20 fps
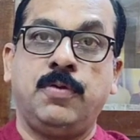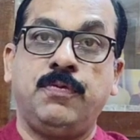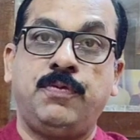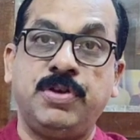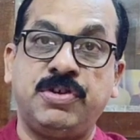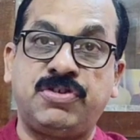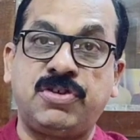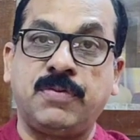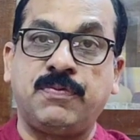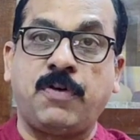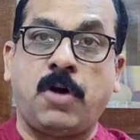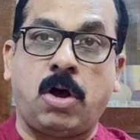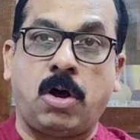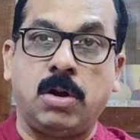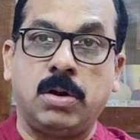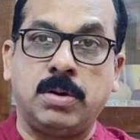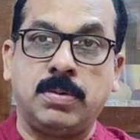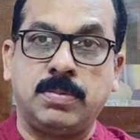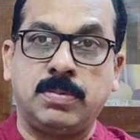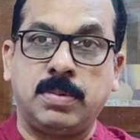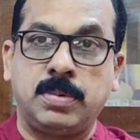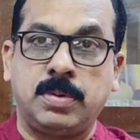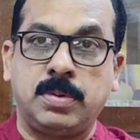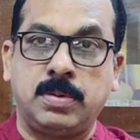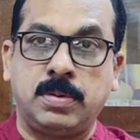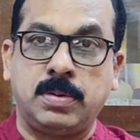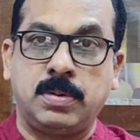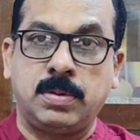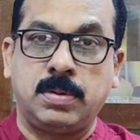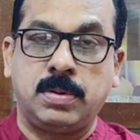First of all,
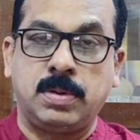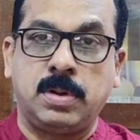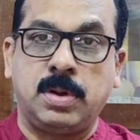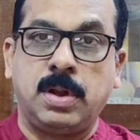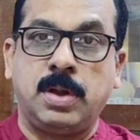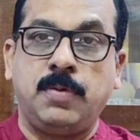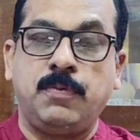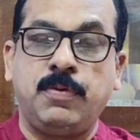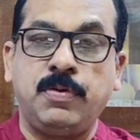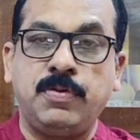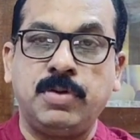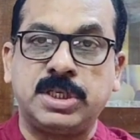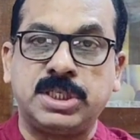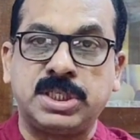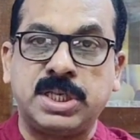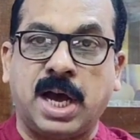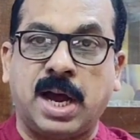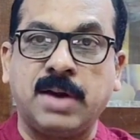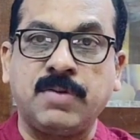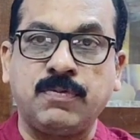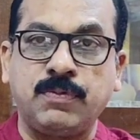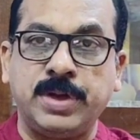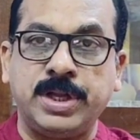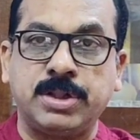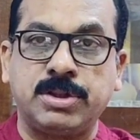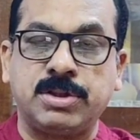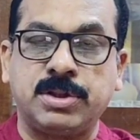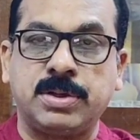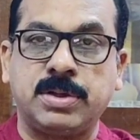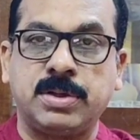we will start
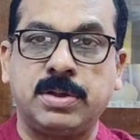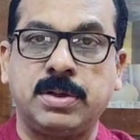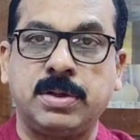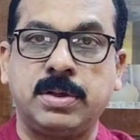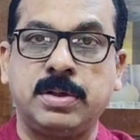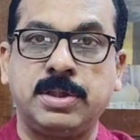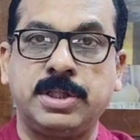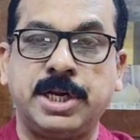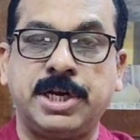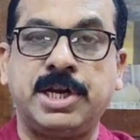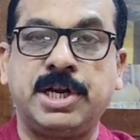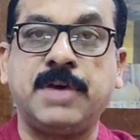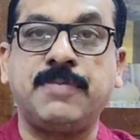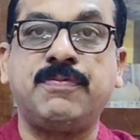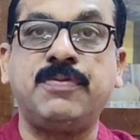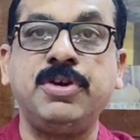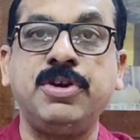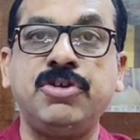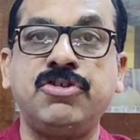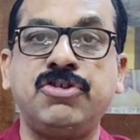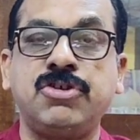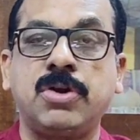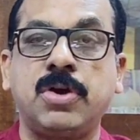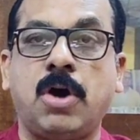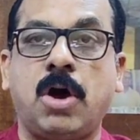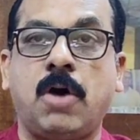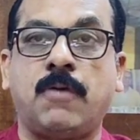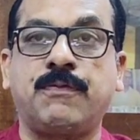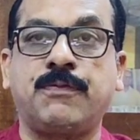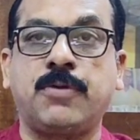with the definition
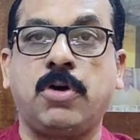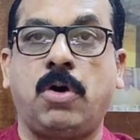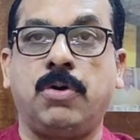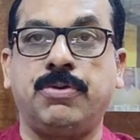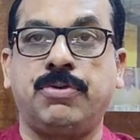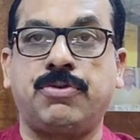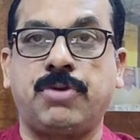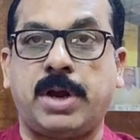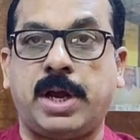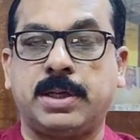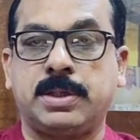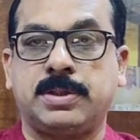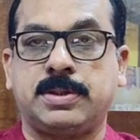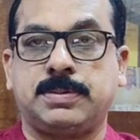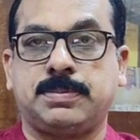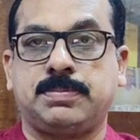of contract.